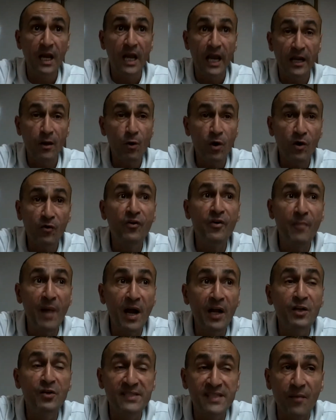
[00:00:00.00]
And I want to
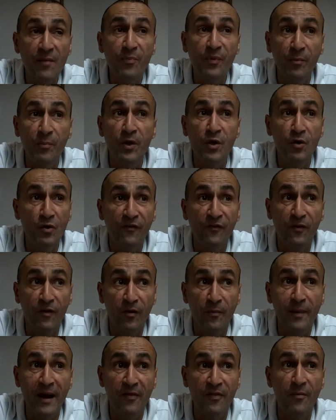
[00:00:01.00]
remind you something
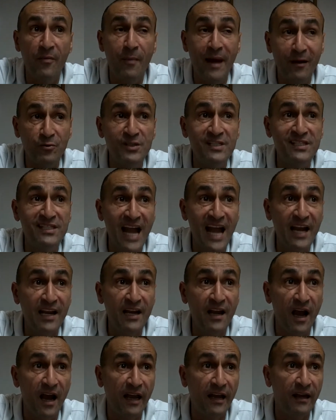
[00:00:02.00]
beautiful about the Mount
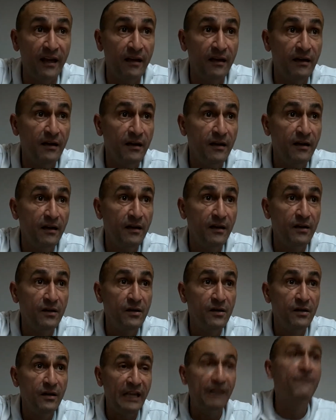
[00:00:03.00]
Sinai
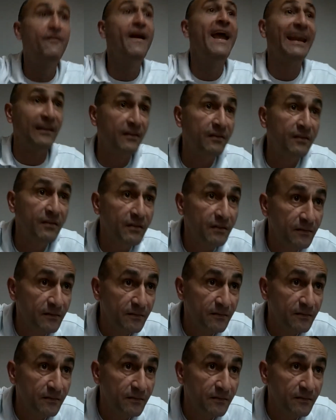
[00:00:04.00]
event.